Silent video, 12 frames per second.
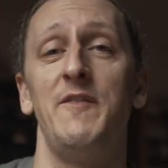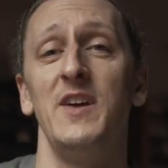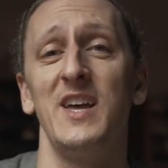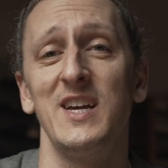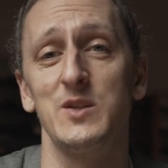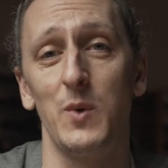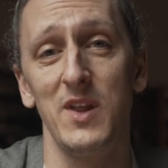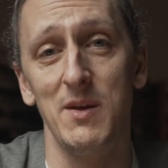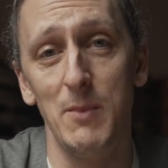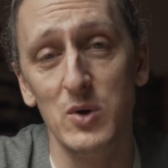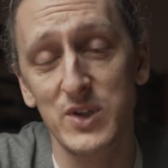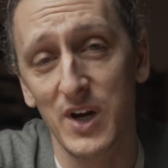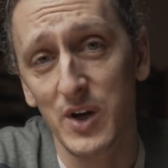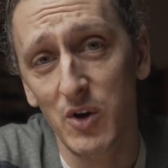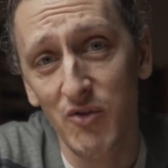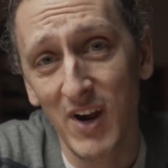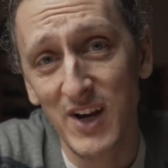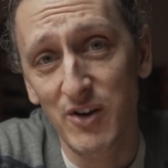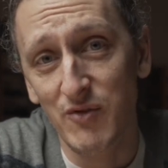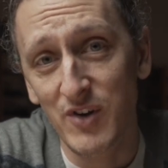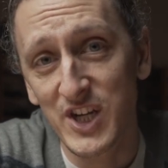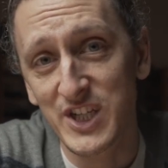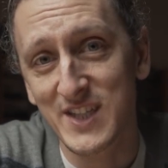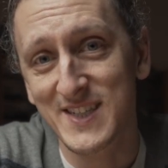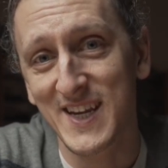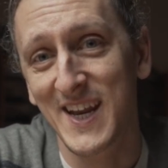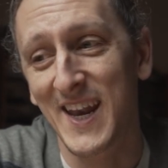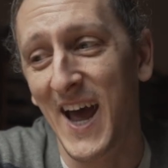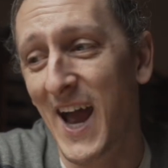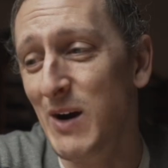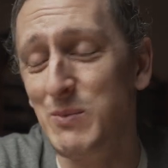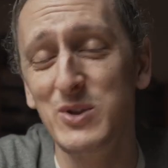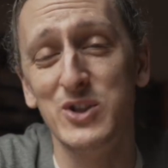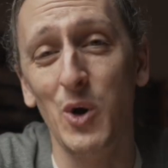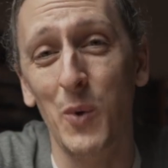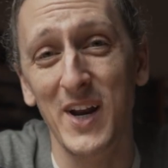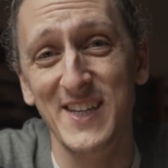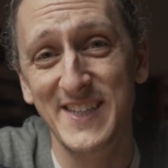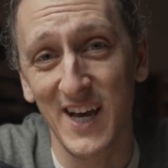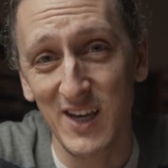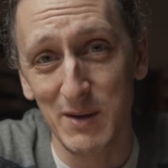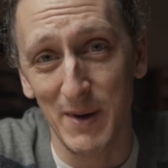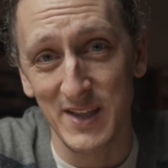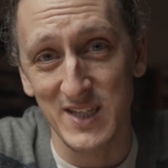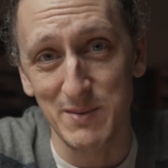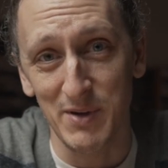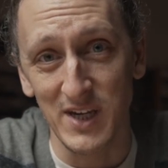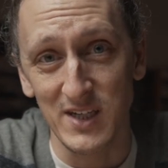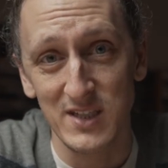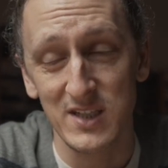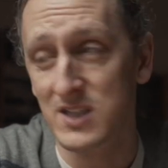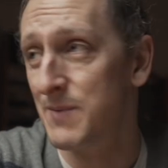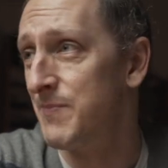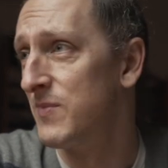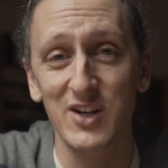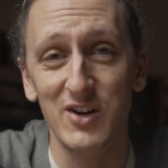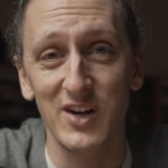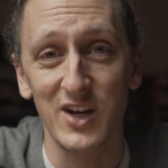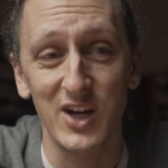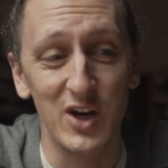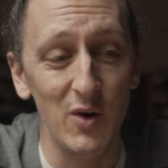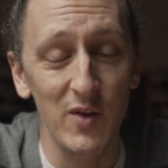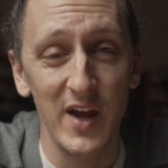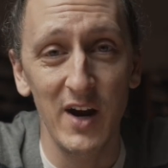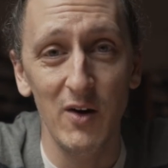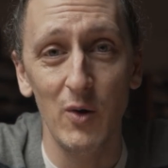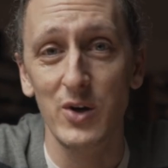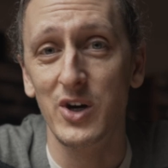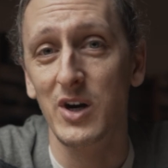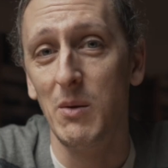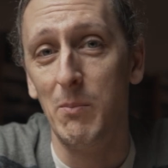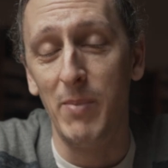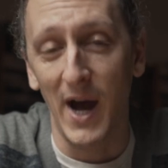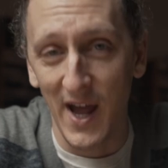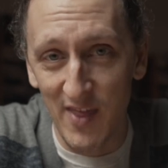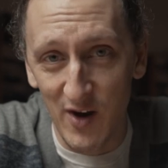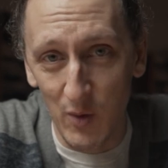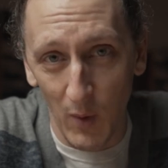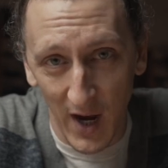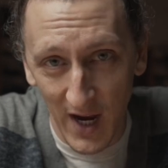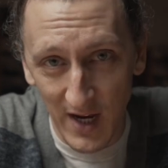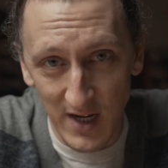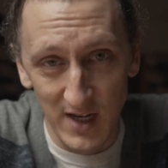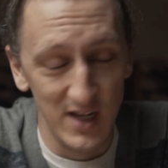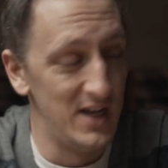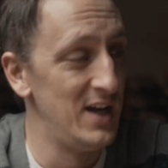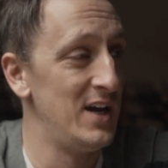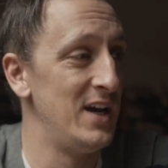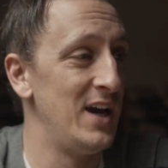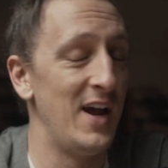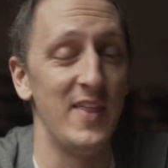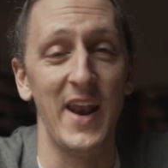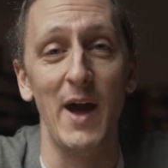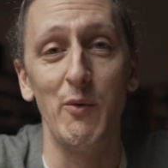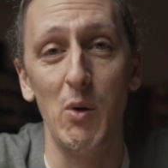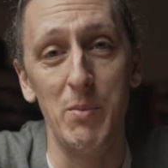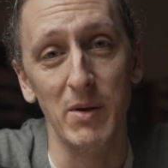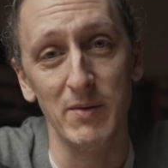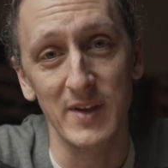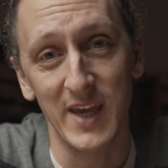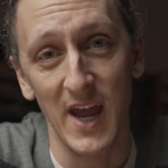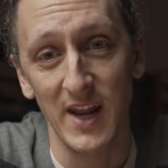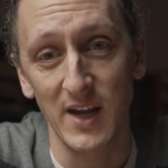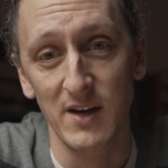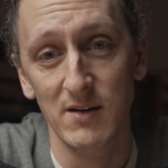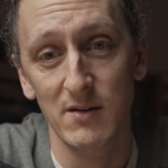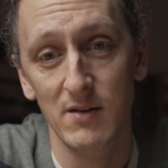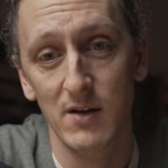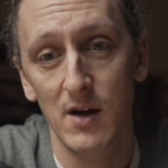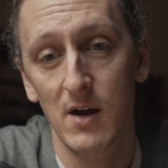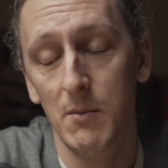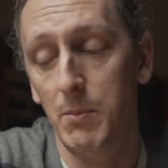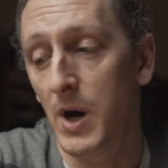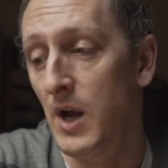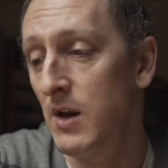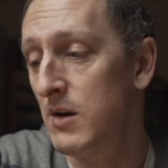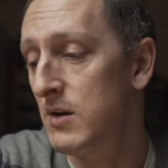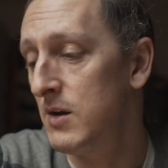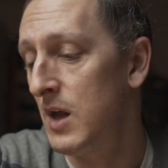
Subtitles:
feel like it's one of the most underrated regions, and I almost don't want to tell you about this place. You're gonna go there or you're gonna buy their wine, and then I won't be able to get it. But